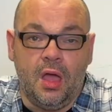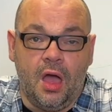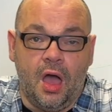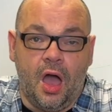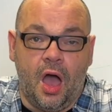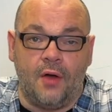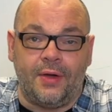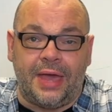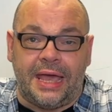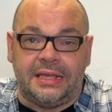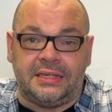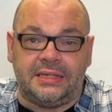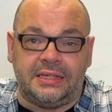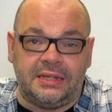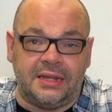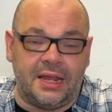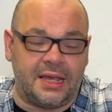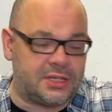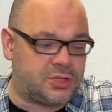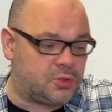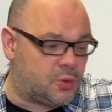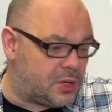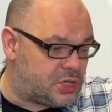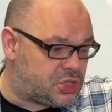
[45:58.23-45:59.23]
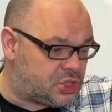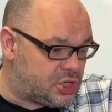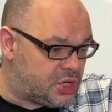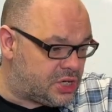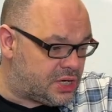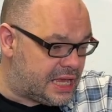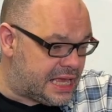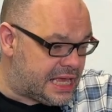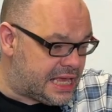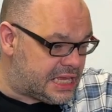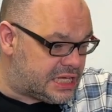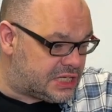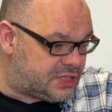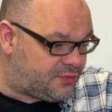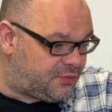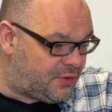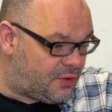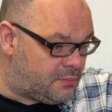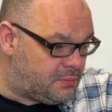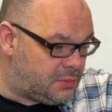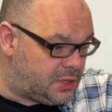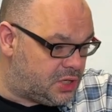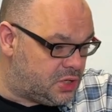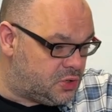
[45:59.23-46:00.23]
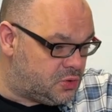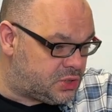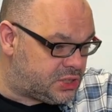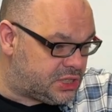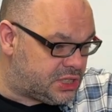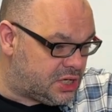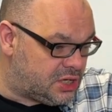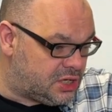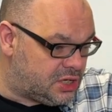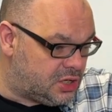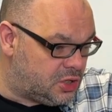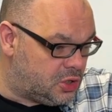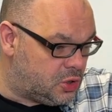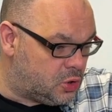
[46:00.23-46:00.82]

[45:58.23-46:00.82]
Okay, so the next question is from Lucian